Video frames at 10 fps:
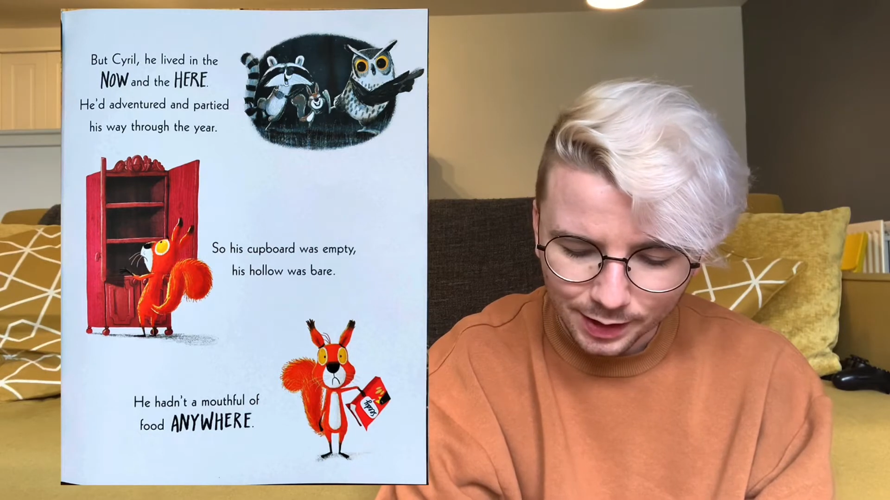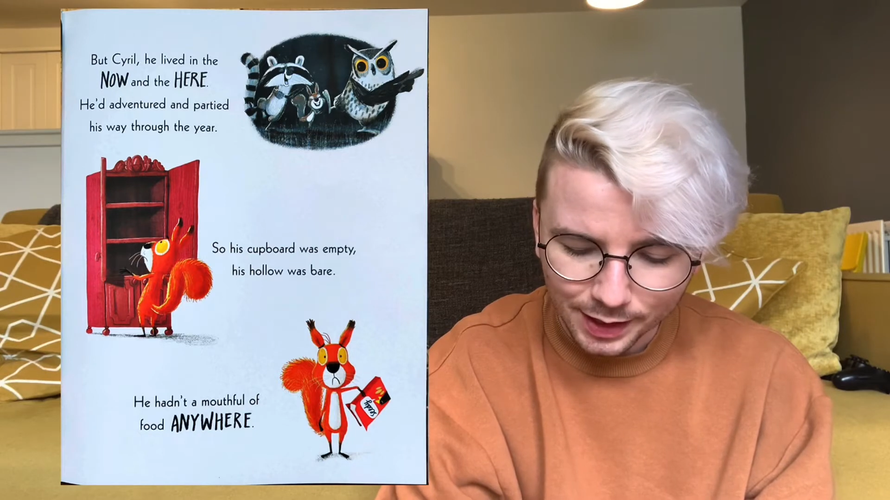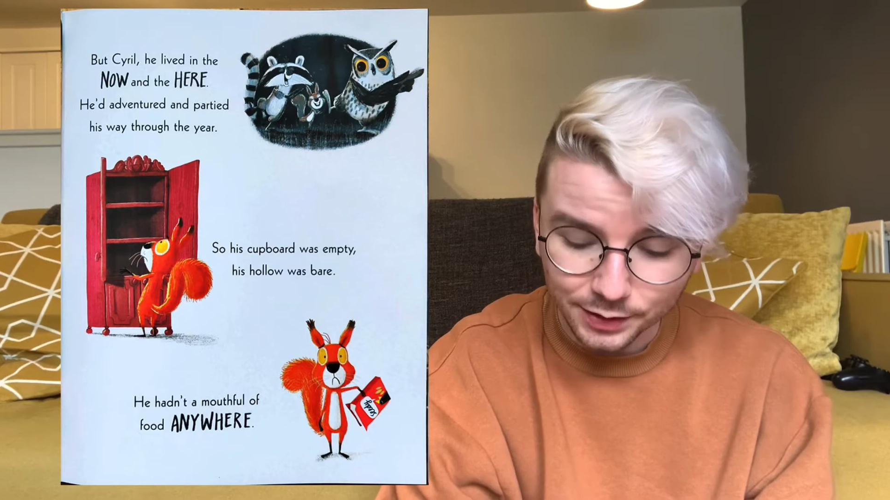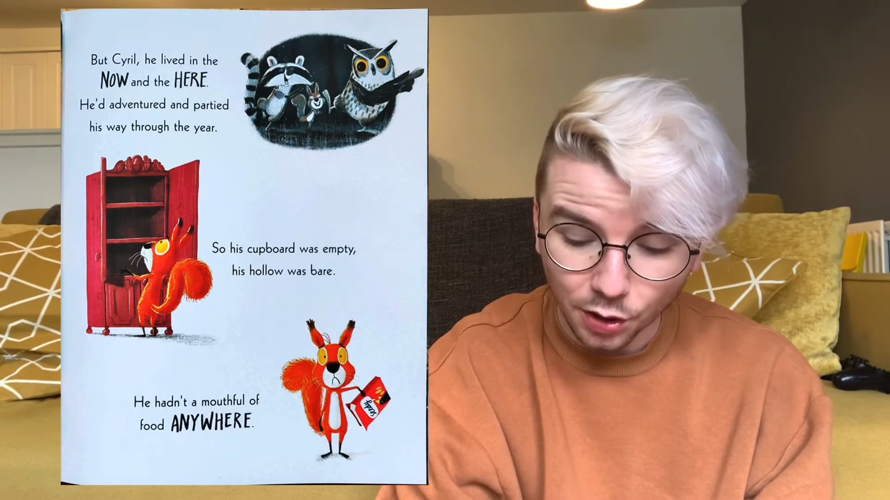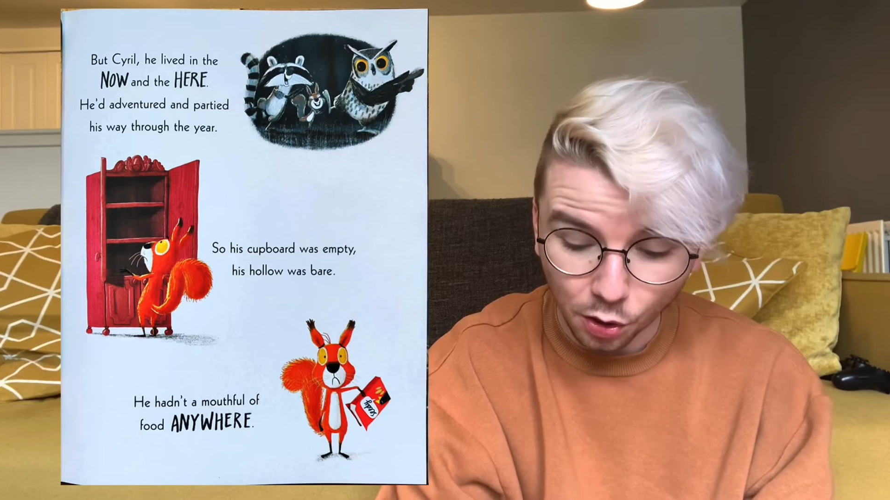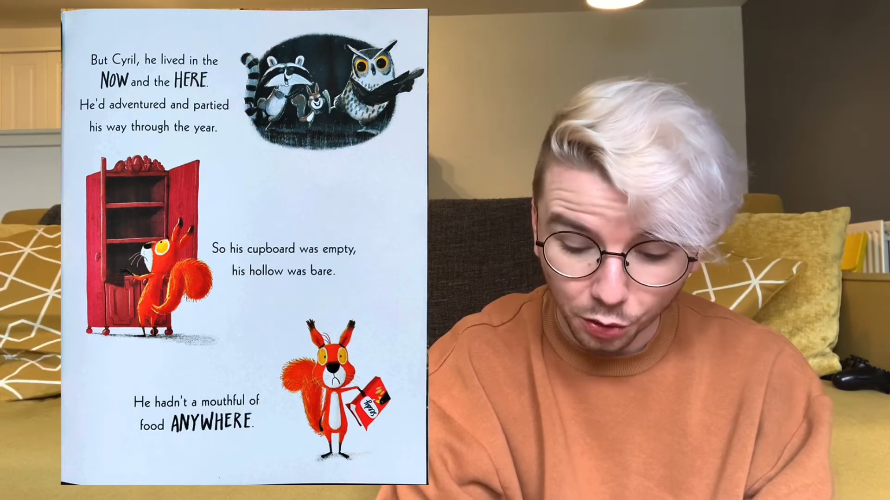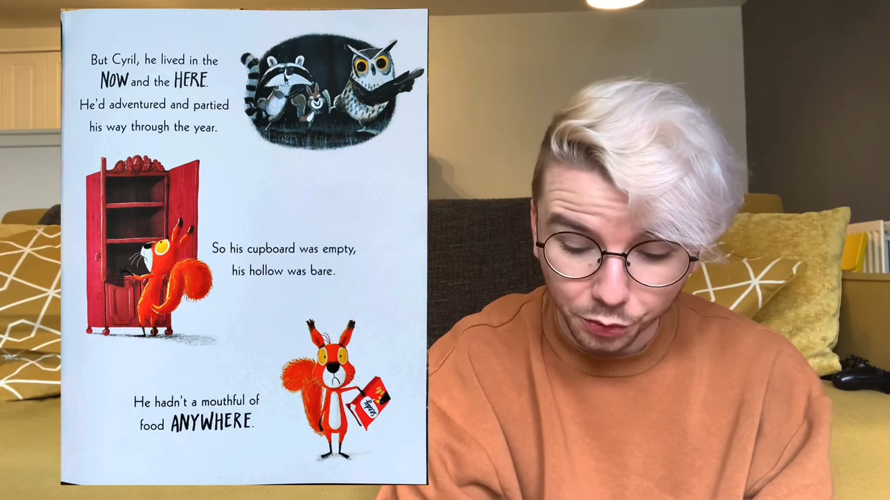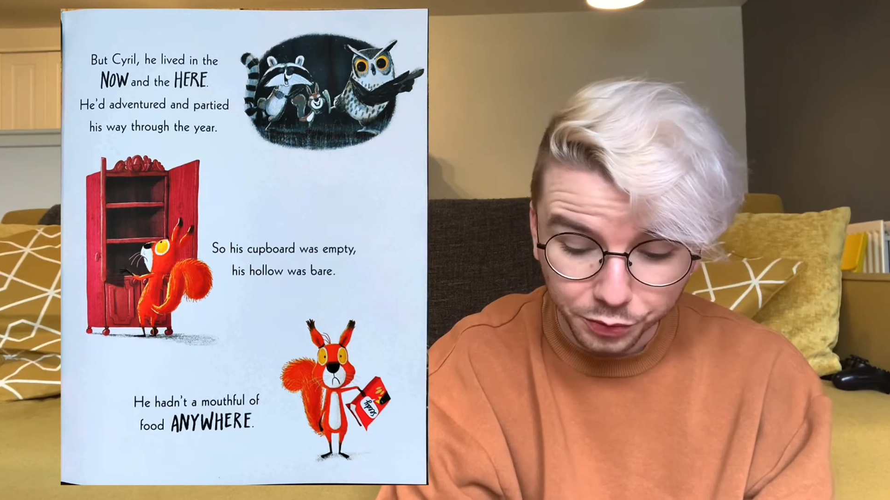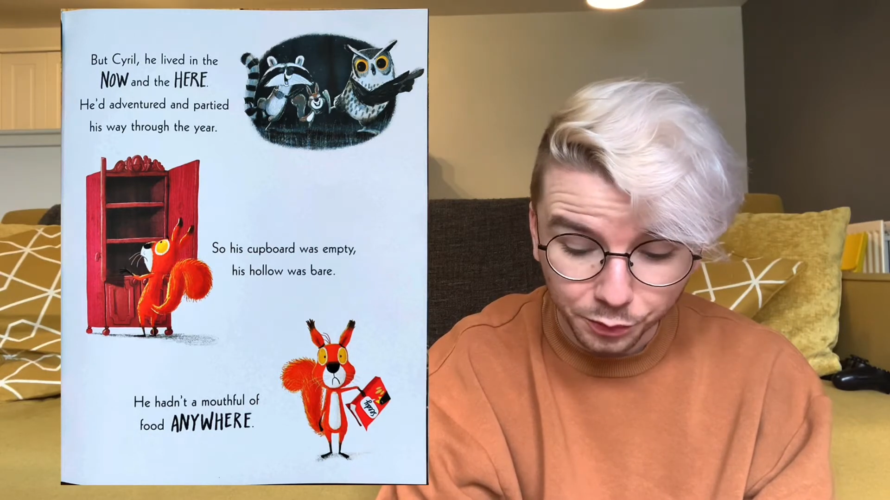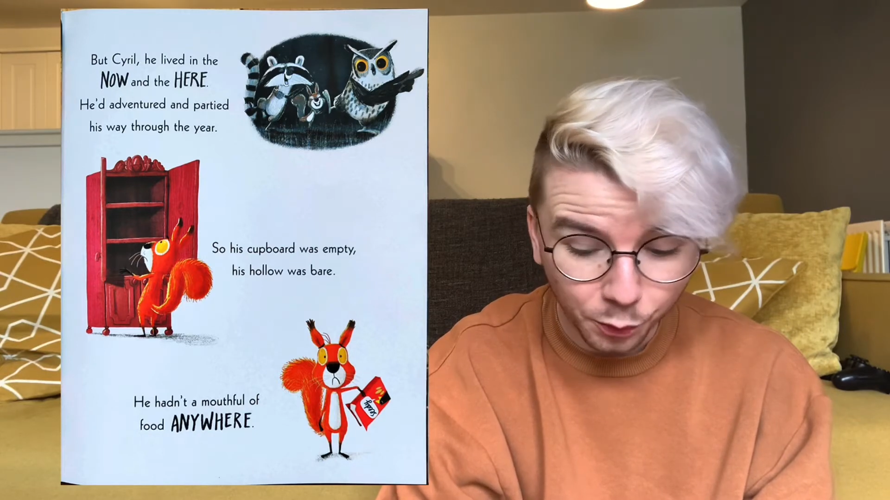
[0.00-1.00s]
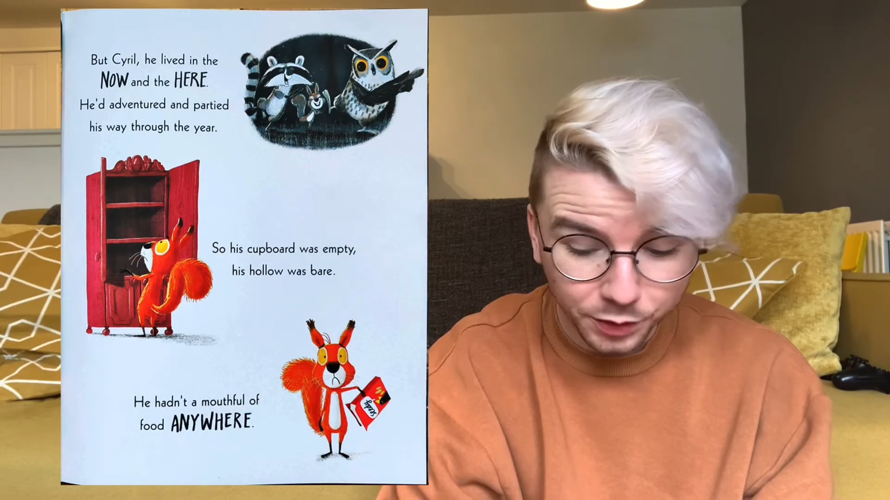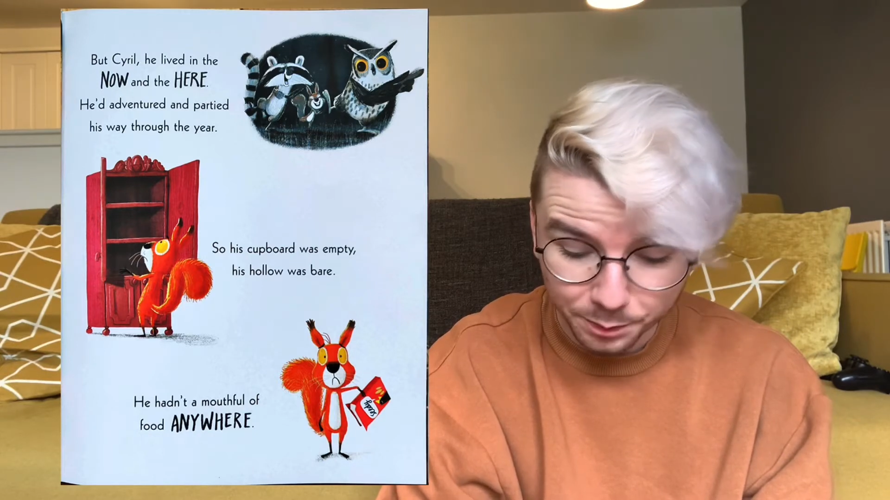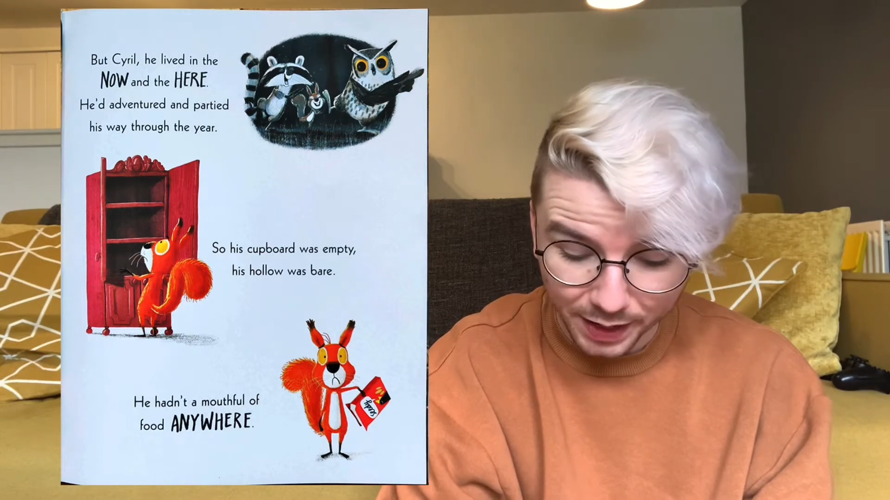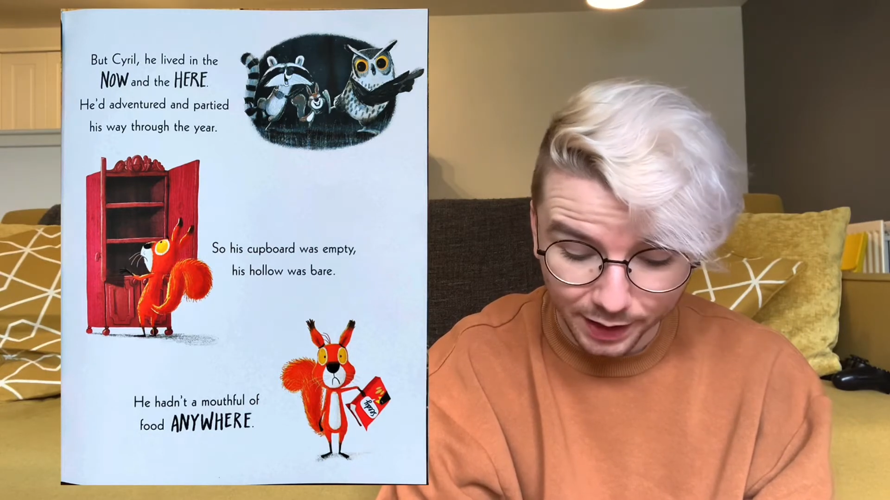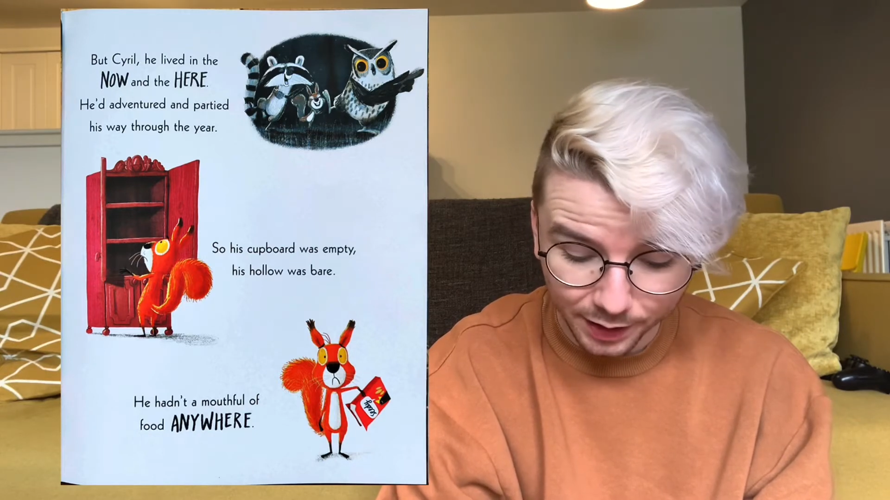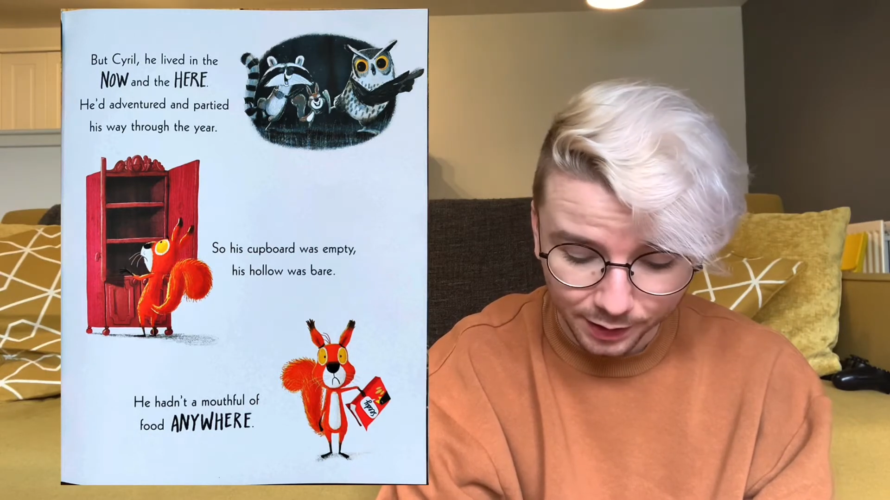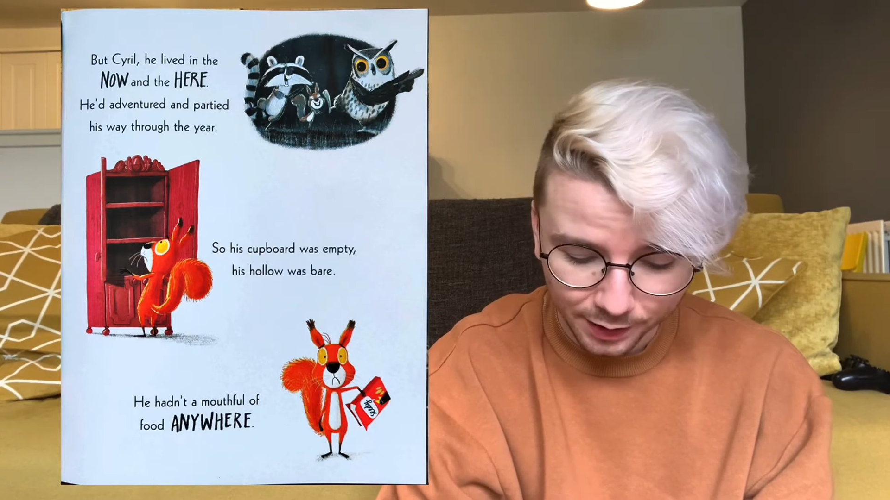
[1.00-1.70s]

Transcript: his hollow was bare.